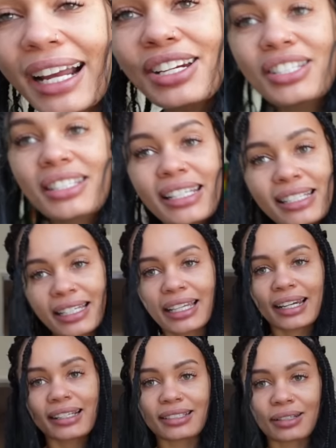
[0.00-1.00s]
I just need to get
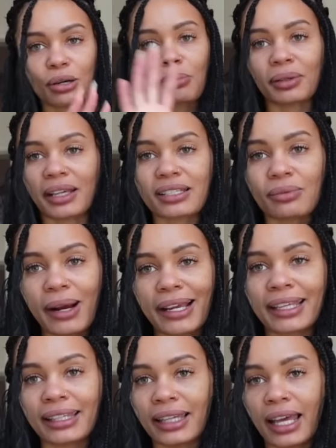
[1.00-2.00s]
it to a place where I
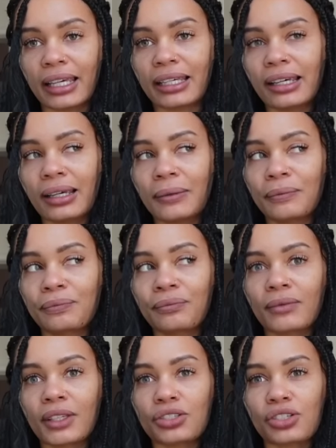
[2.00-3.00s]
can like
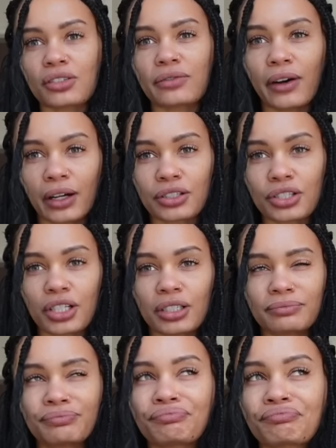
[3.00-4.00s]
just
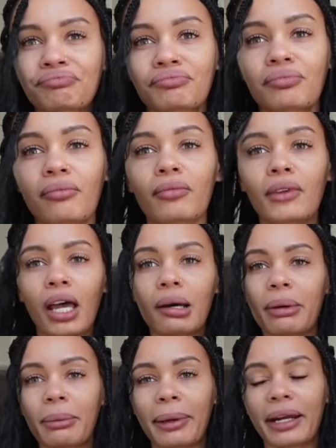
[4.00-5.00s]
function a
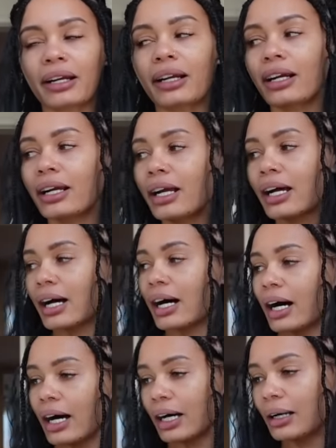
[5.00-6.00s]
bit better.
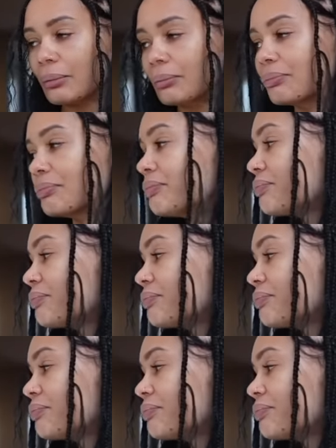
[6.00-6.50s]
Um,